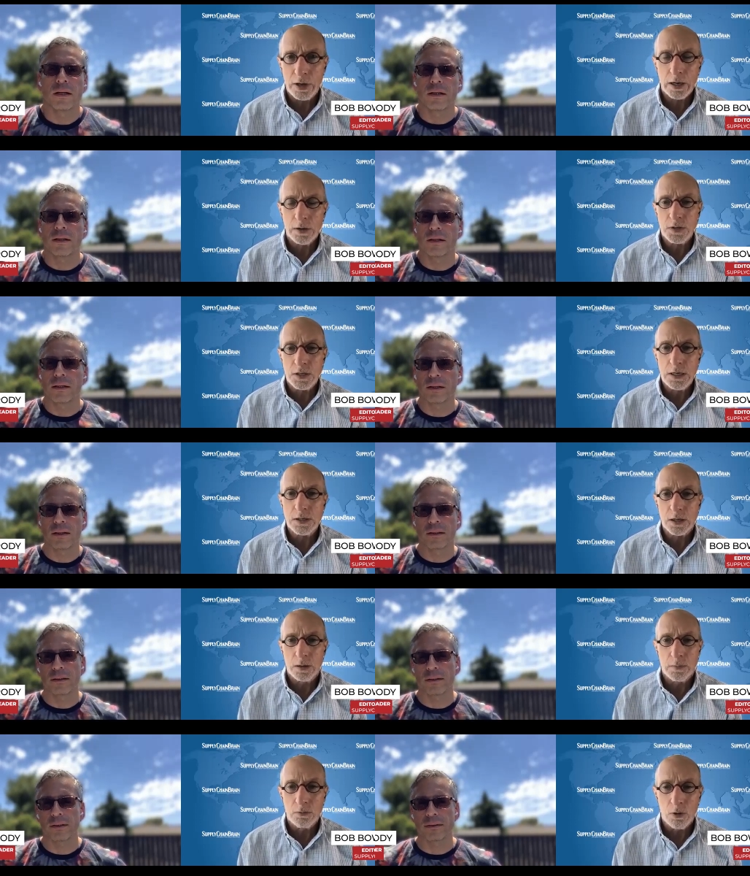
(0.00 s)
Speaker 1: NFTs
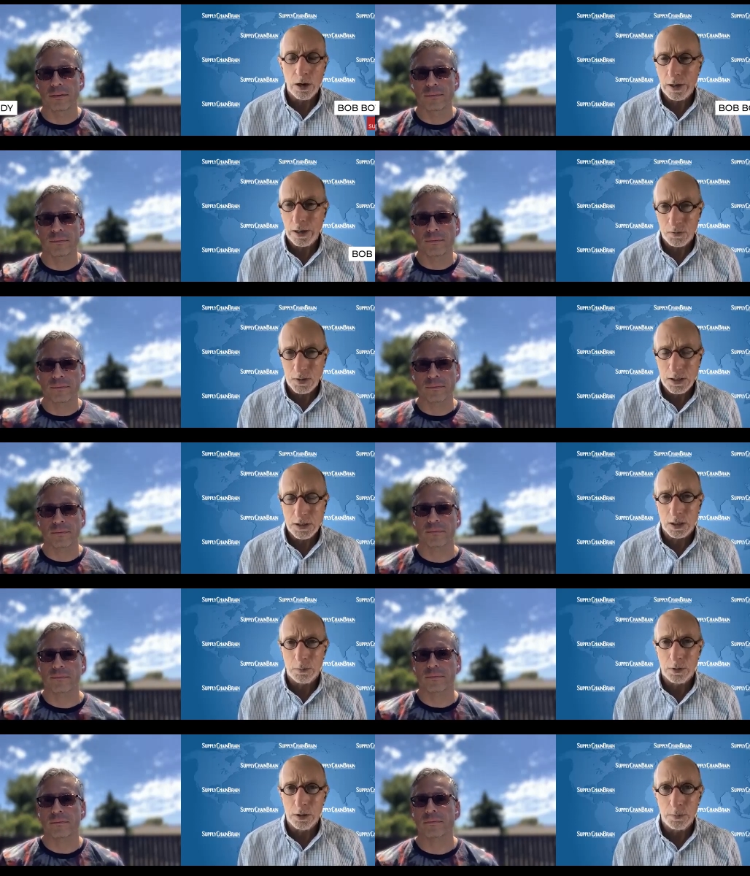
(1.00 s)
come in? Why do NFTs
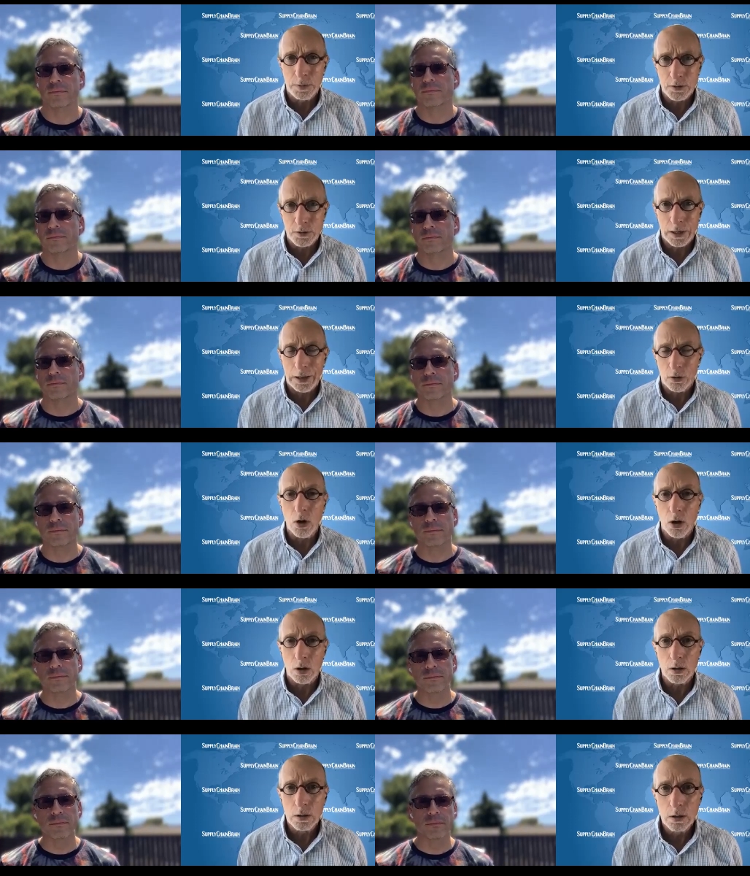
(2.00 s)
come into the picture at
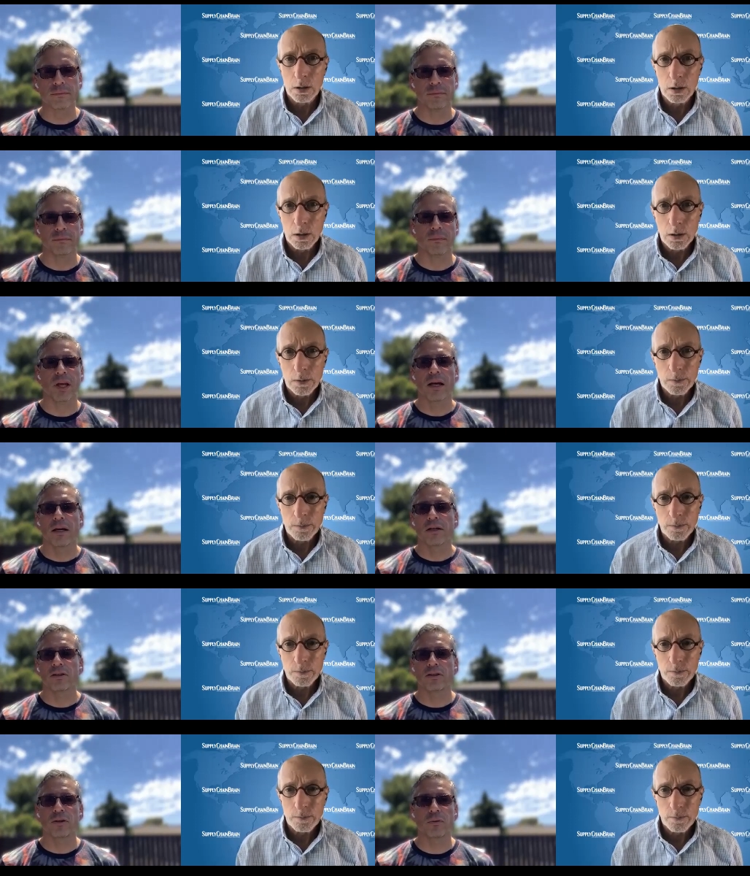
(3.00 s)
all?
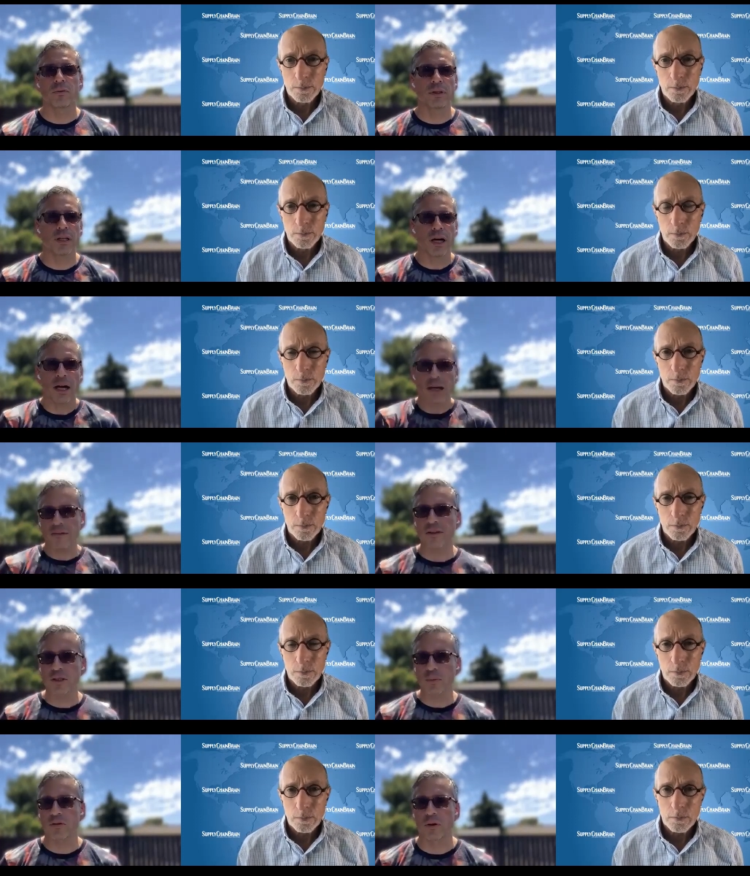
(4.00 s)
So non
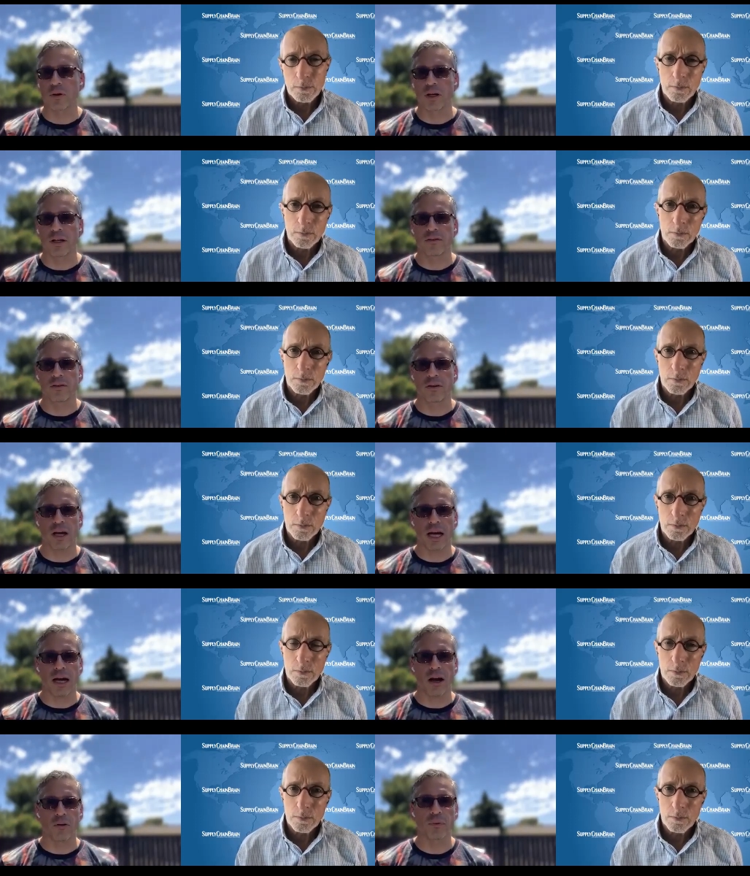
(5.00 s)
fungible tokens
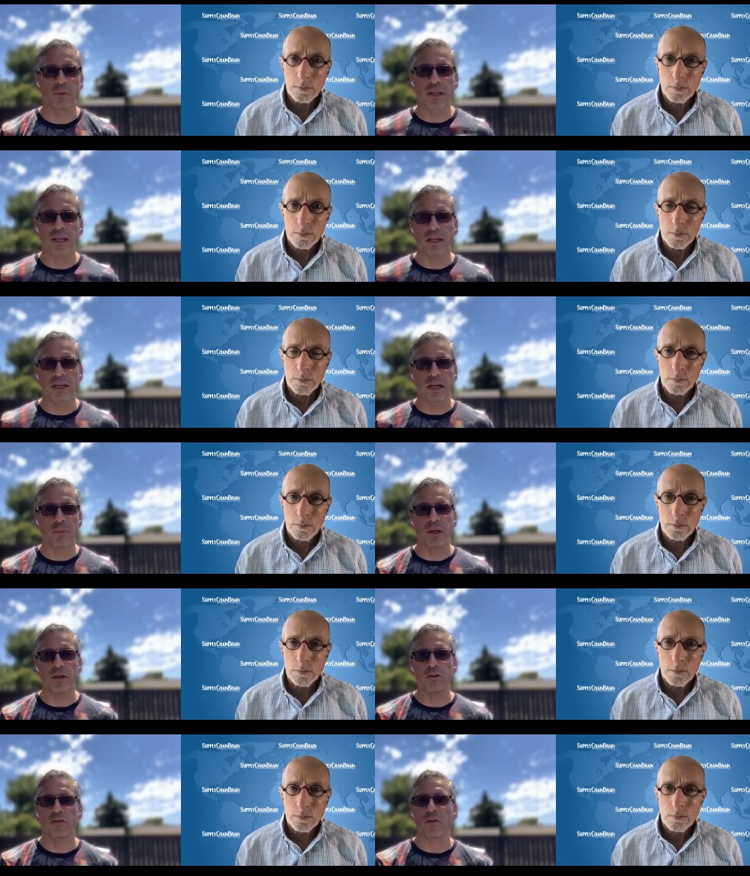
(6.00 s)
Speaker 2: are really can
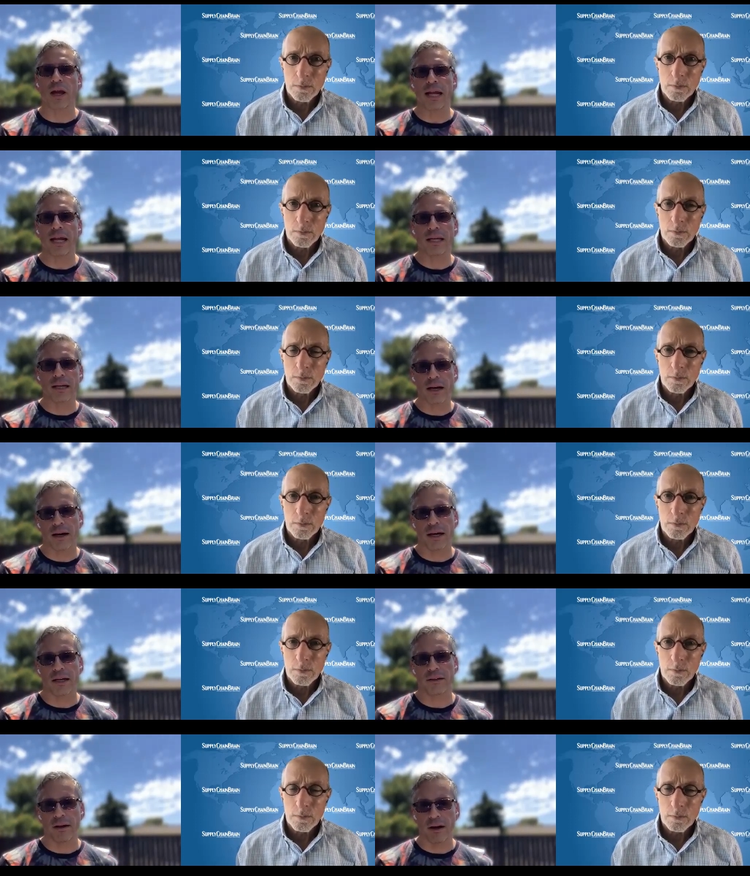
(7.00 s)
be used for any
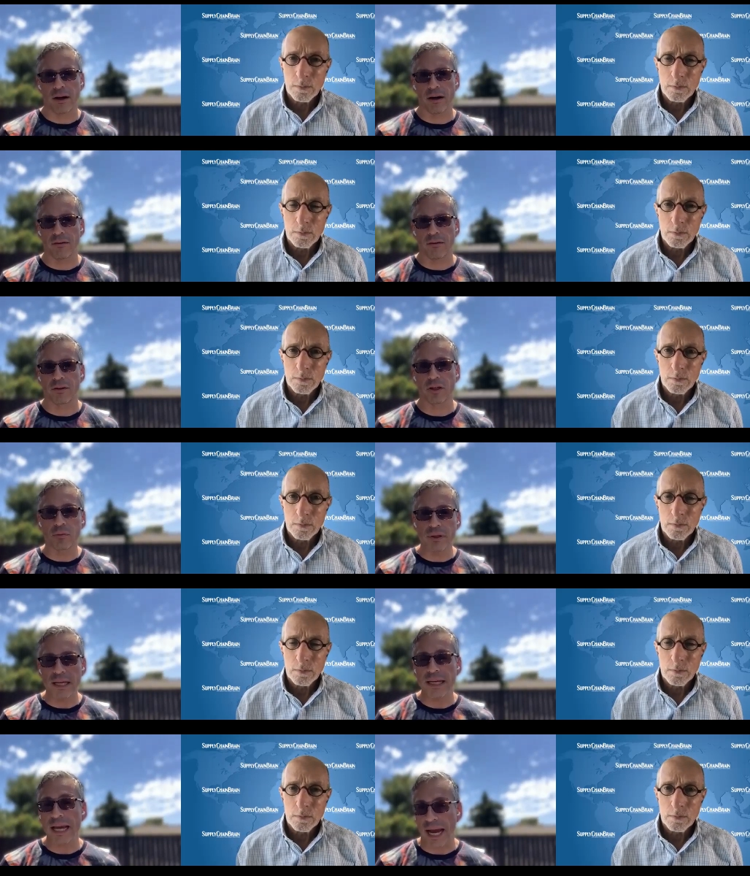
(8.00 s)
kind of
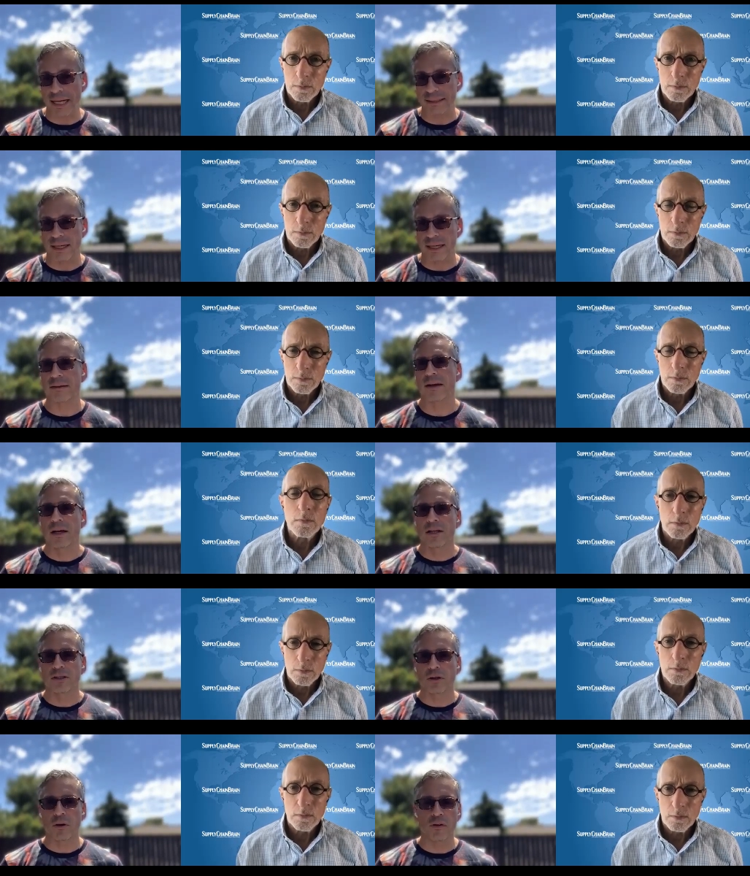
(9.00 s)
unique asset.
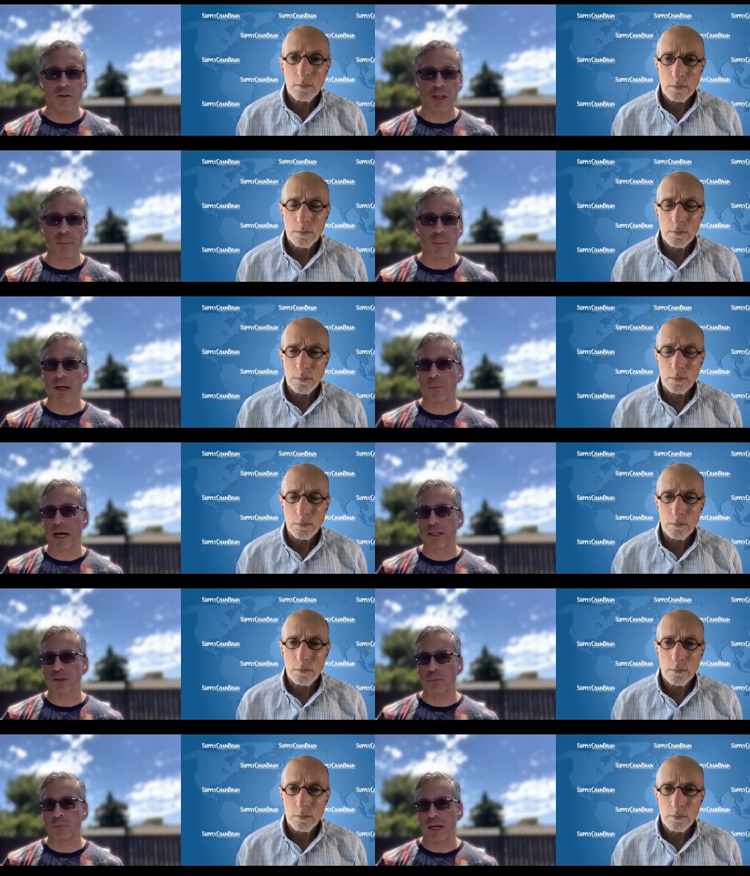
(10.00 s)
So if you think about a mm-hmm.
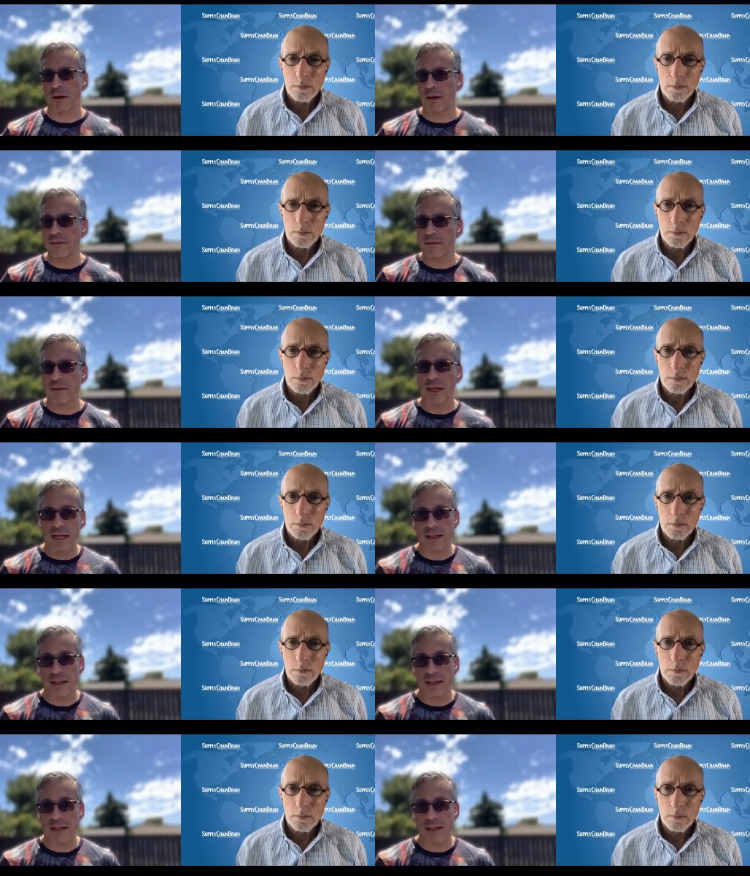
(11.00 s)
batch of beer, it's